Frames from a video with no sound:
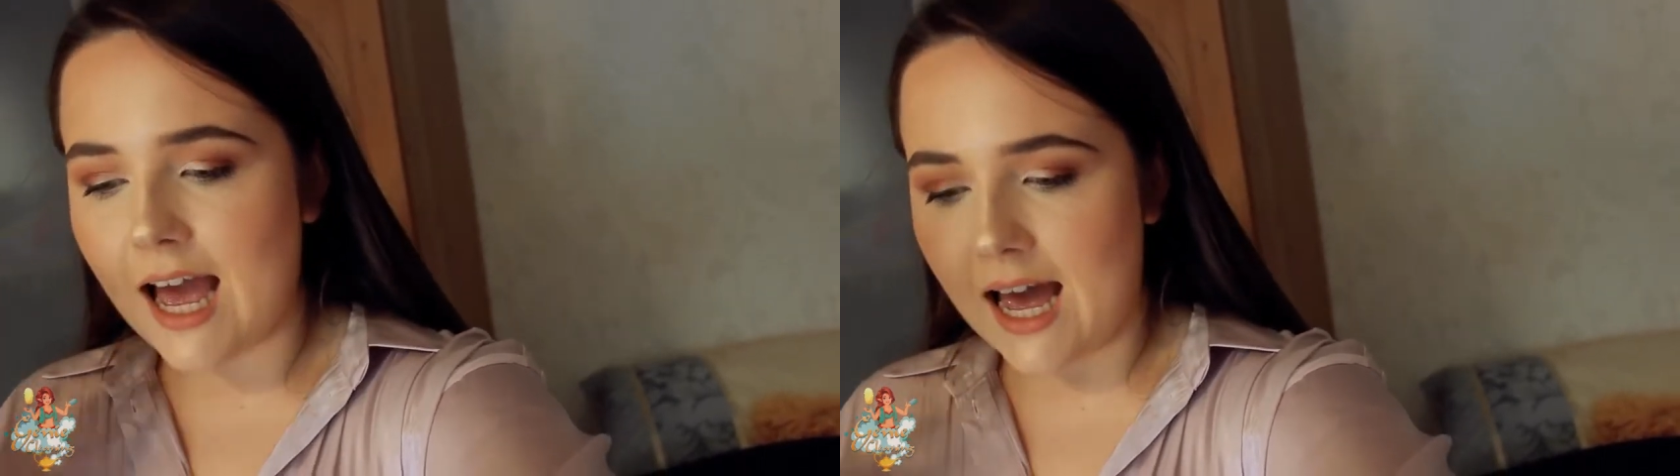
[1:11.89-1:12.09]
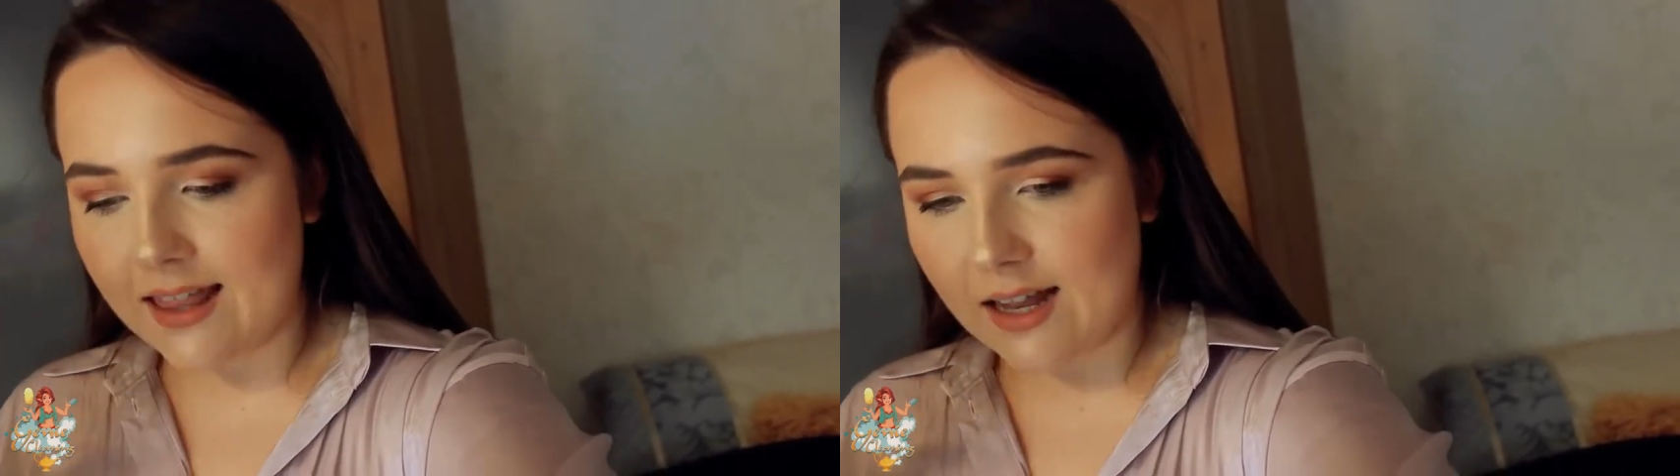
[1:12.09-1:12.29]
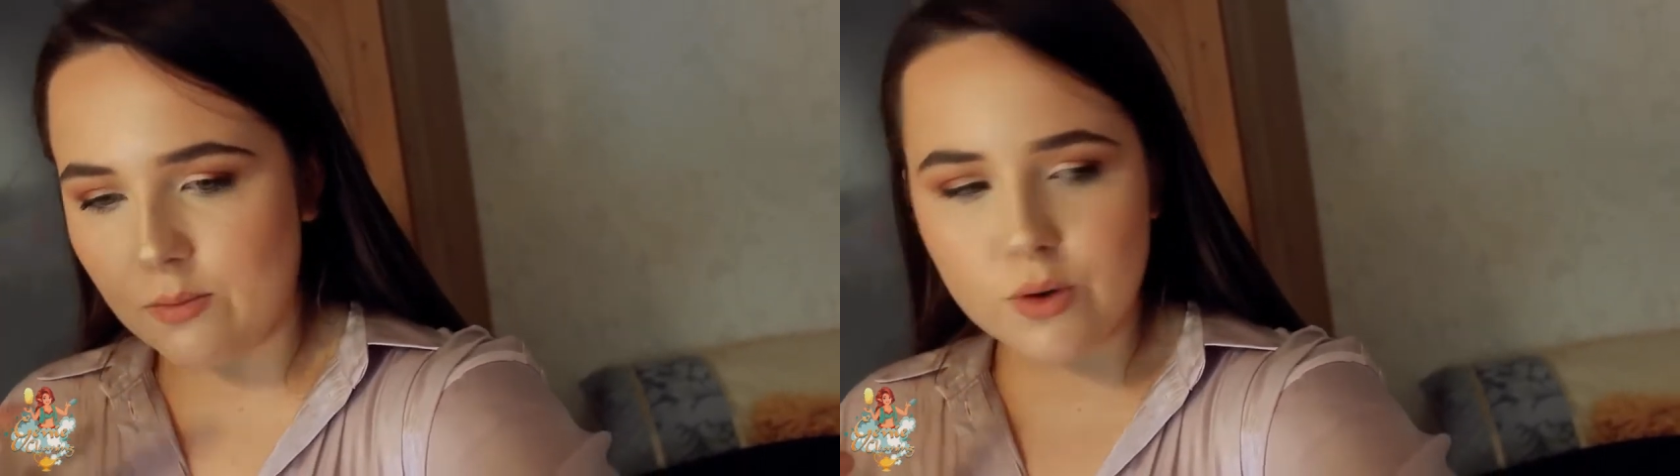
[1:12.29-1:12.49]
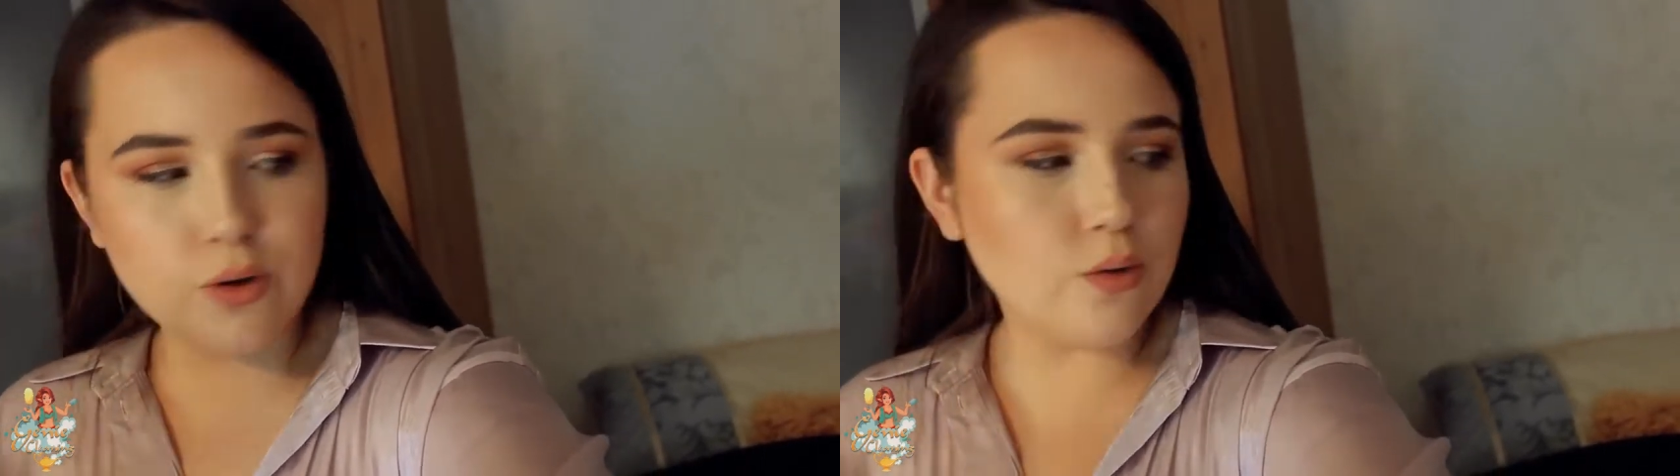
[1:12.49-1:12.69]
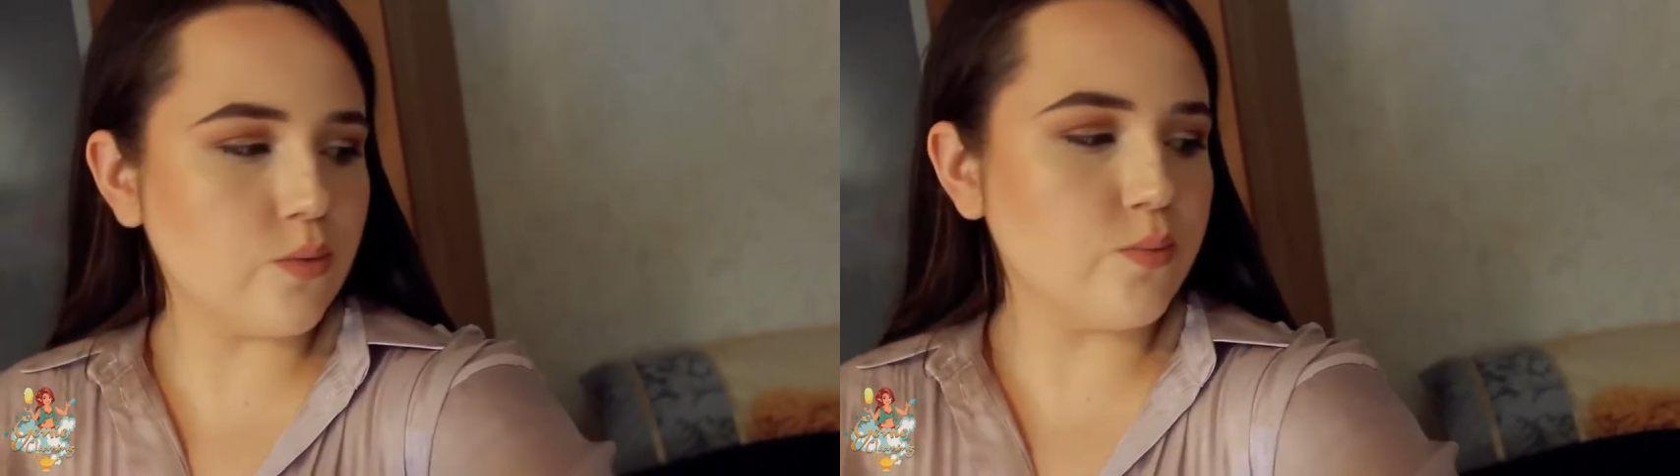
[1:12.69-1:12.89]
And then
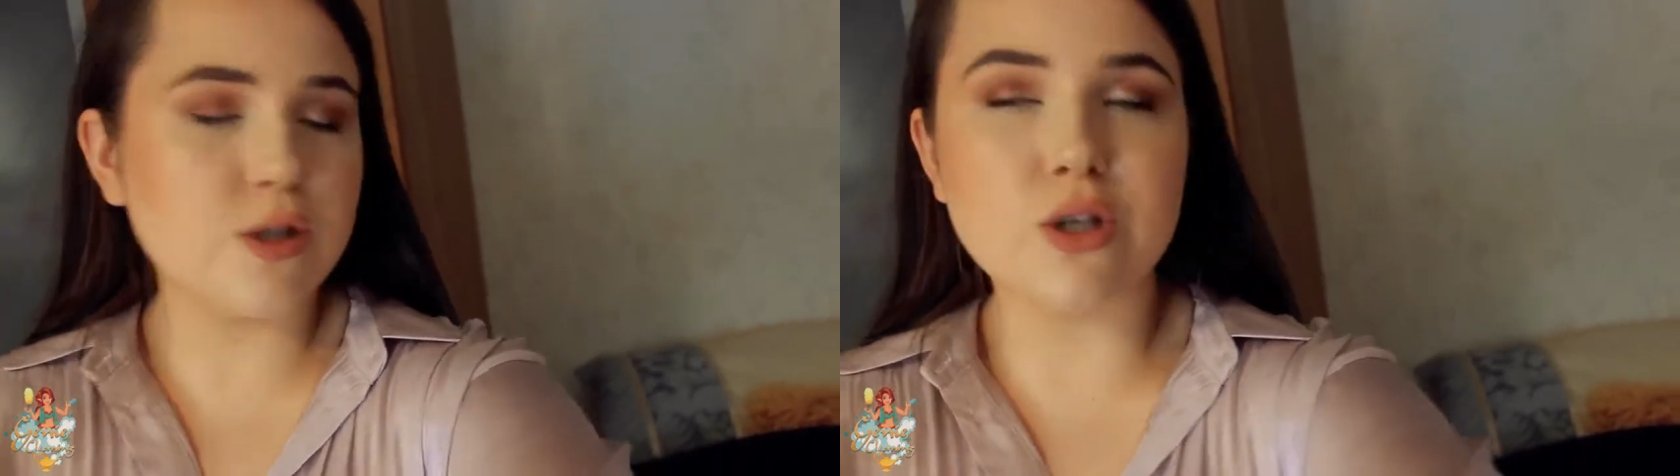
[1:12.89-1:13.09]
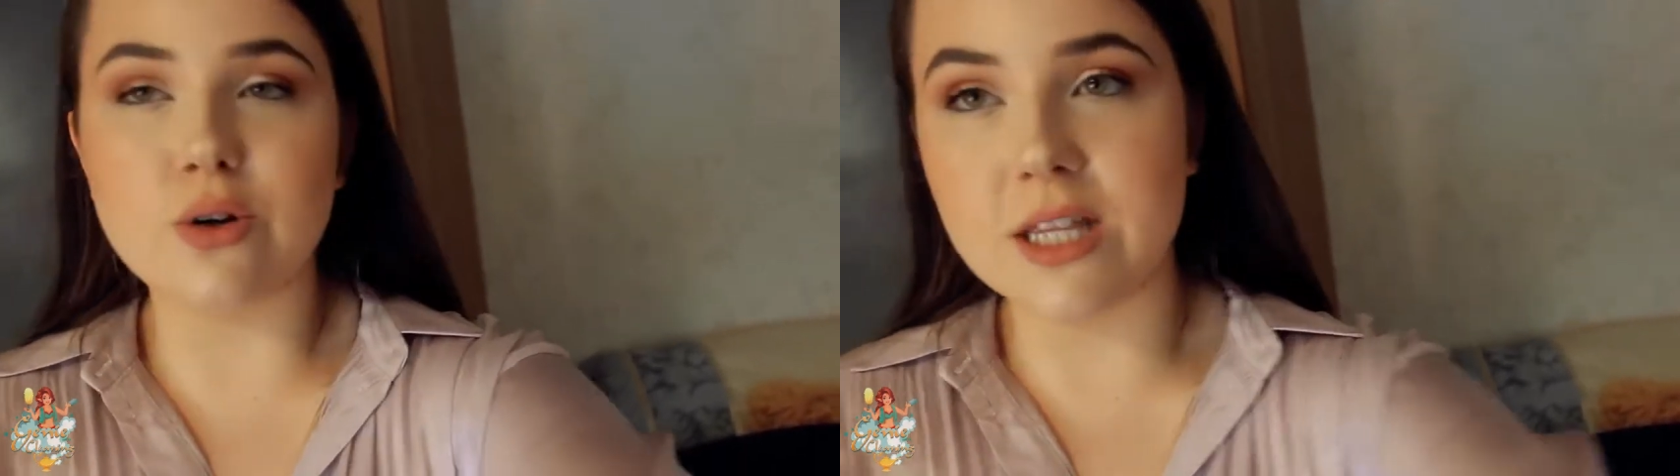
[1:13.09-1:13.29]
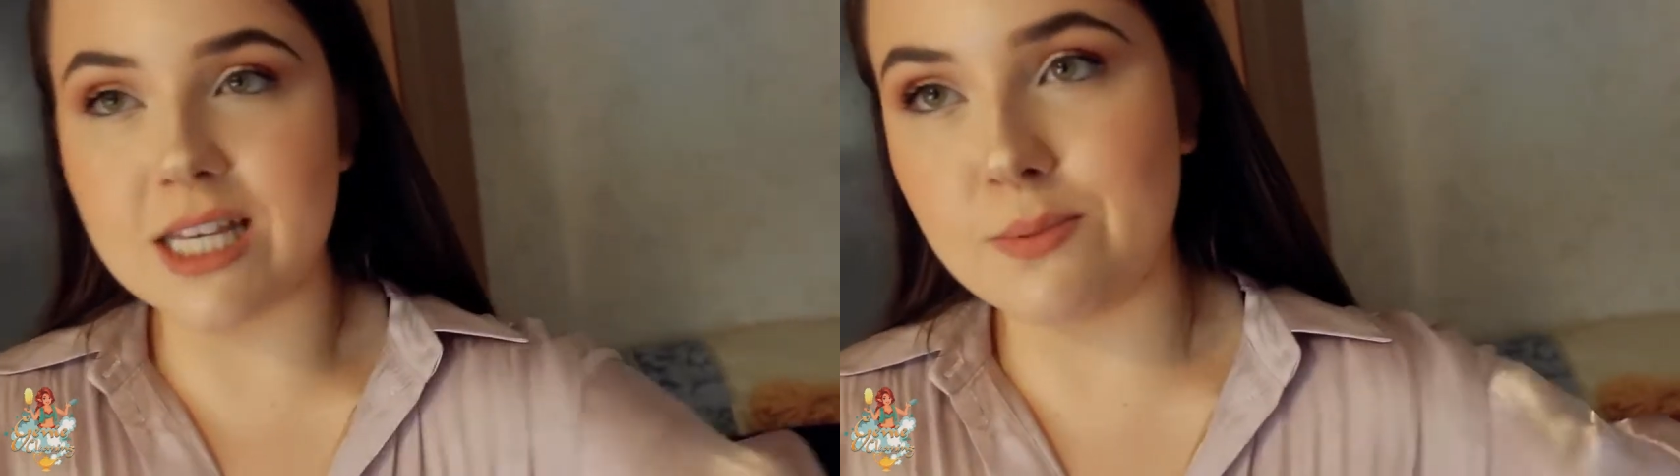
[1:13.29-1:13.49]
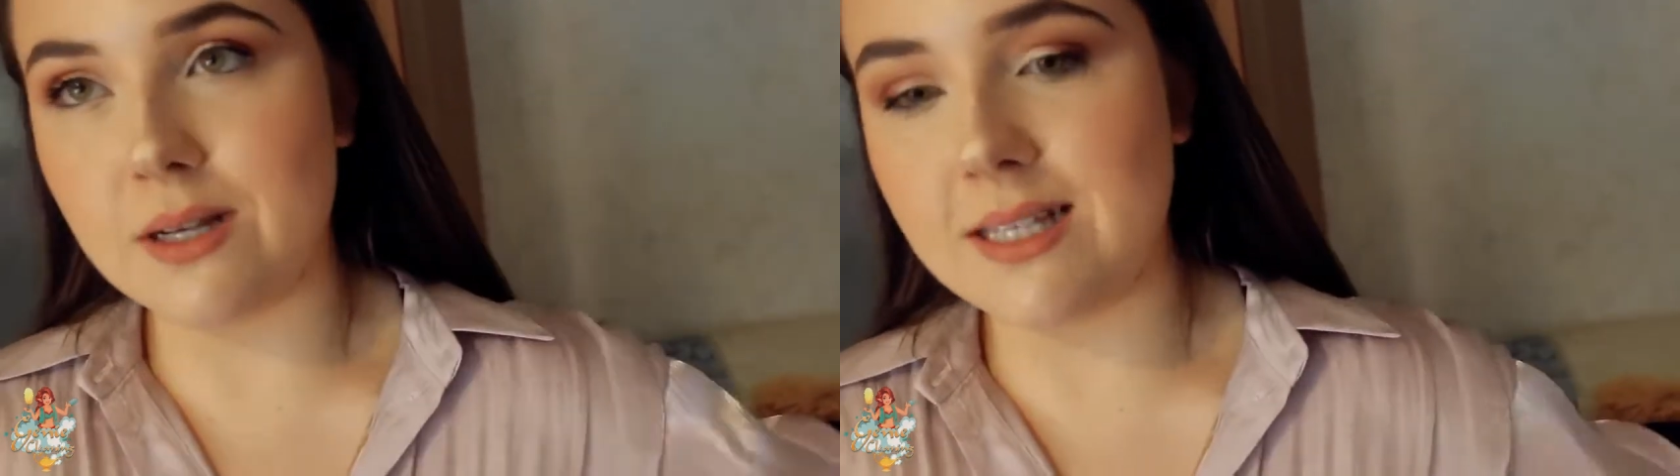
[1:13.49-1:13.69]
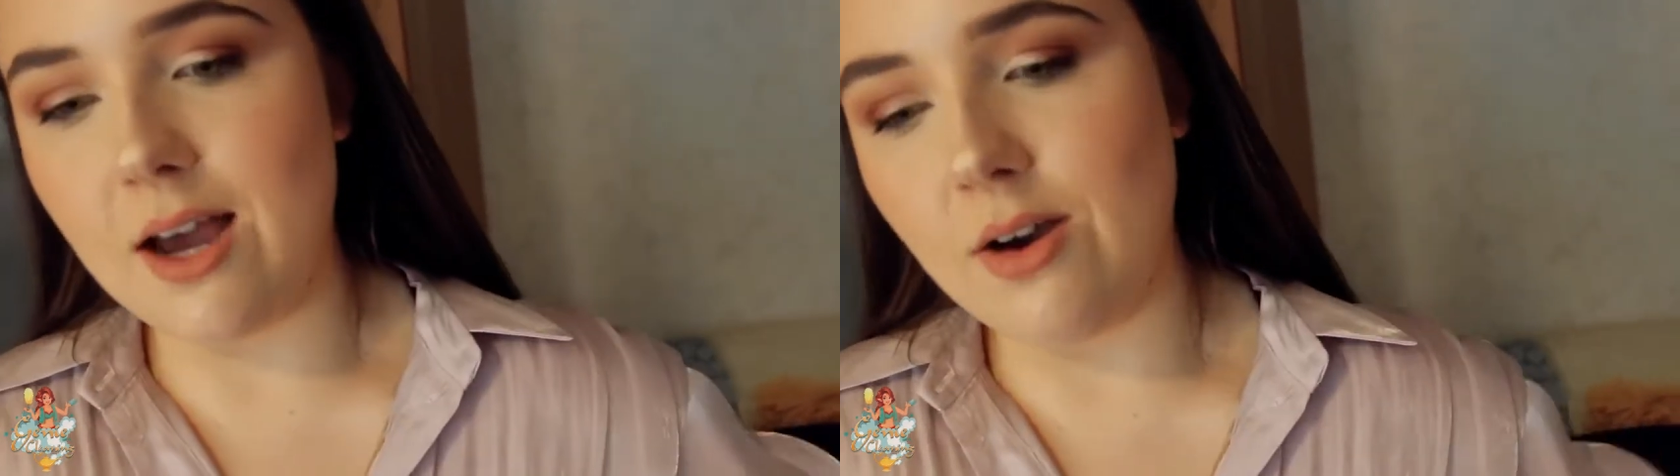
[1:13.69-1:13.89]
we'll sort these
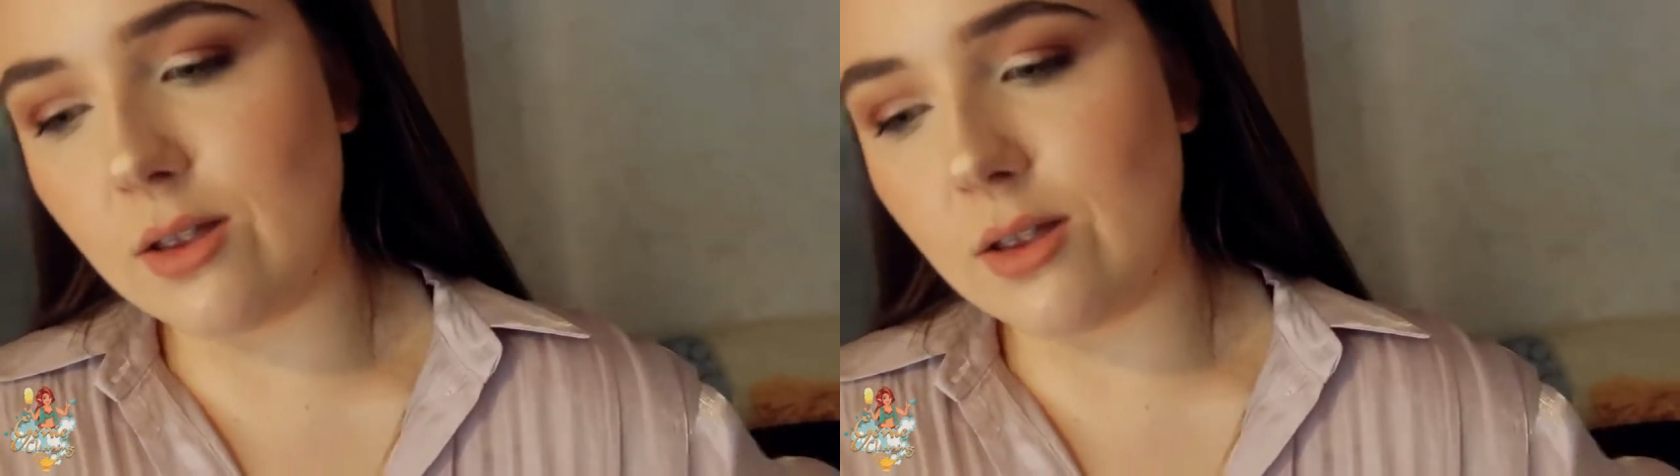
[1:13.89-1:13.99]
books out.